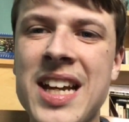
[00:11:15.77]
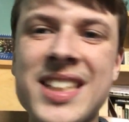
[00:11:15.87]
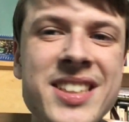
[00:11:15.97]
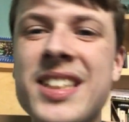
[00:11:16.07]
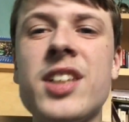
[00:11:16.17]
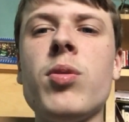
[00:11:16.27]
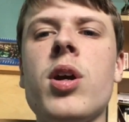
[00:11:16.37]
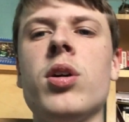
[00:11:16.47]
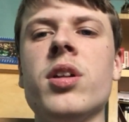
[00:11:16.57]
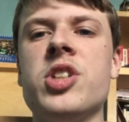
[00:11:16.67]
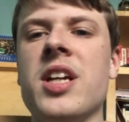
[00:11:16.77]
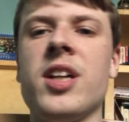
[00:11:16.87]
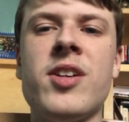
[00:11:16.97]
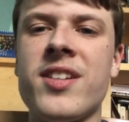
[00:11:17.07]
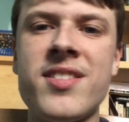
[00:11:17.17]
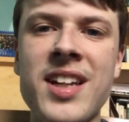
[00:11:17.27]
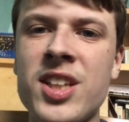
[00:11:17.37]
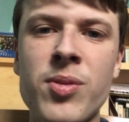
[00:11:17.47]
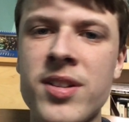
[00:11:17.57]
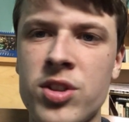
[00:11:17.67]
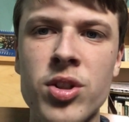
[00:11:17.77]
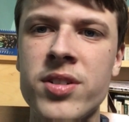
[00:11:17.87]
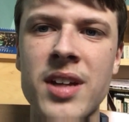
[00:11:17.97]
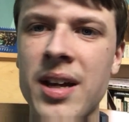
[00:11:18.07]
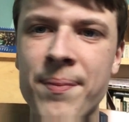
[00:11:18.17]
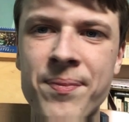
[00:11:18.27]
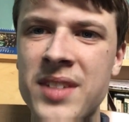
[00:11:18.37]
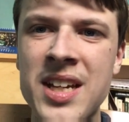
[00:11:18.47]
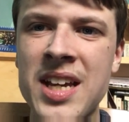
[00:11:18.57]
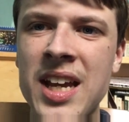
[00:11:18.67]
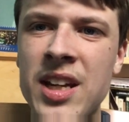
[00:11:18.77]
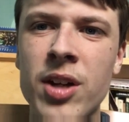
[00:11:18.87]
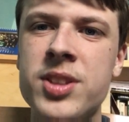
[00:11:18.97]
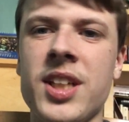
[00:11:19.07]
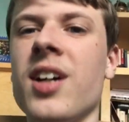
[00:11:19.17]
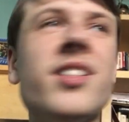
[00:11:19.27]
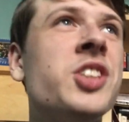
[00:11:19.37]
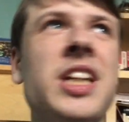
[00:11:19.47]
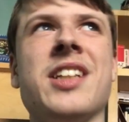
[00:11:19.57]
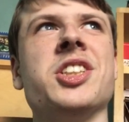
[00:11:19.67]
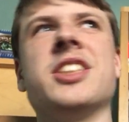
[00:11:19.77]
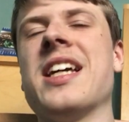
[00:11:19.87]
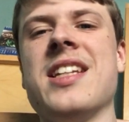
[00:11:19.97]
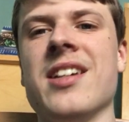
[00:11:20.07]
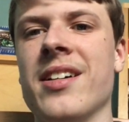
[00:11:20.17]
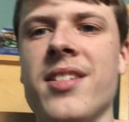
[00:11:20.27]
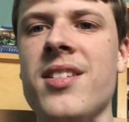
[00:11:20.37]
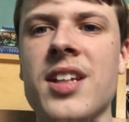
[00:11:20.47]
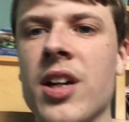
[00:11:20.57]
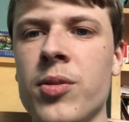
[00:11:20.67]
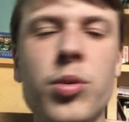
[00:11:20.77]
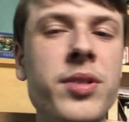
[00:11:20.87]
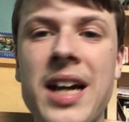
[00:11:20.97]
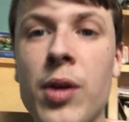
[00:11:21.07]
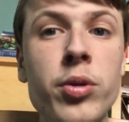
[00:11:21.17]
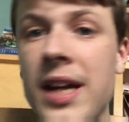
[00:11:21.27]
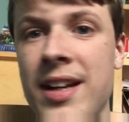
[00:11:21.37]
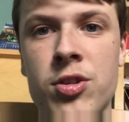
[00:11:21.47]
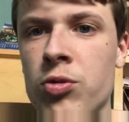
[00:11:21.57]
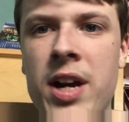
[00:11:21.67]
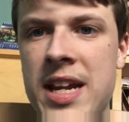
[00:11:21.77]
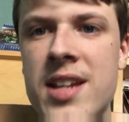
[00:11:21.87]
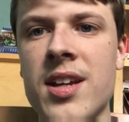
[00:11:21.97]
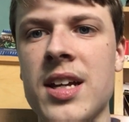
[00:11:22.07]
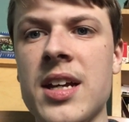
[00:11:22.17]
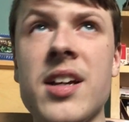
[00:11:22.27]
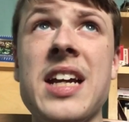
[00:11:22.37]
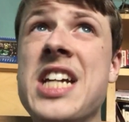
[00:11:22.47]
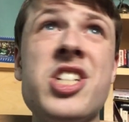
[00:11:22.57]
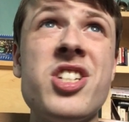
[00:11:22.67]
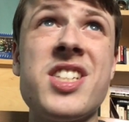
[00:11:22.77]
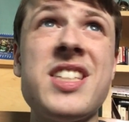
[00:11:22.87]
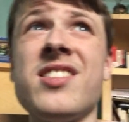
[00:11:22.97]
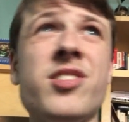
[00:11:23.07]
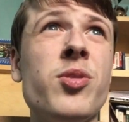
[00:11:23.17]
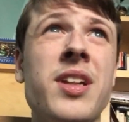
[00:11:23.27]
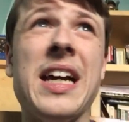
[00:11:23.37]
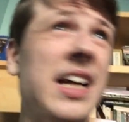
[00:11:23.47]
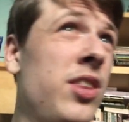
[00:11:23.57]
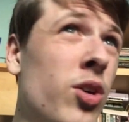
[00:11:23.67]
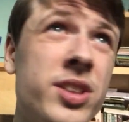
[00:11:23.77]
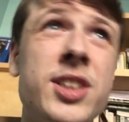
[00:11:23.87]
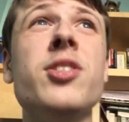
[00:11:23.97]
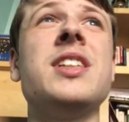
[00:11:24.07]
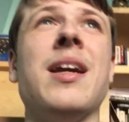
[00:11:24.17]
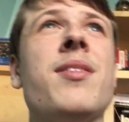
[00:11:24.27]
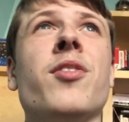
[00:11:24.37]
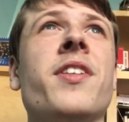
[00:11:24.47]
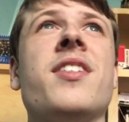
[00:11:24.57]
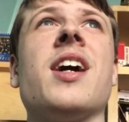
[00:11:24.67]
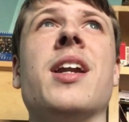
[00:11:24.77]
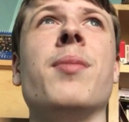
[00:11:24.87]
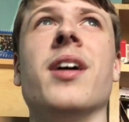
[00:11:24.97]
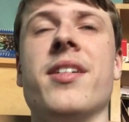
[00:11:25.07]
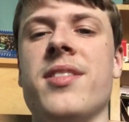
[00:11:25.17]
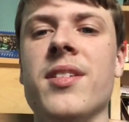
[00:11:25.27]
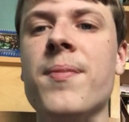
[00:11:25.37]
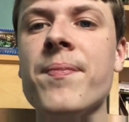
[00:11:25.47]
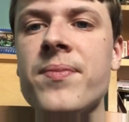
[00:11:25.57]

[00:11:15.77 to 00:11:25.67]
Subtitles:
stick to ecology and stick to his good, psychology lectures that he does. All that is great. He should just stick to doing that and not associate himself with this kind of person.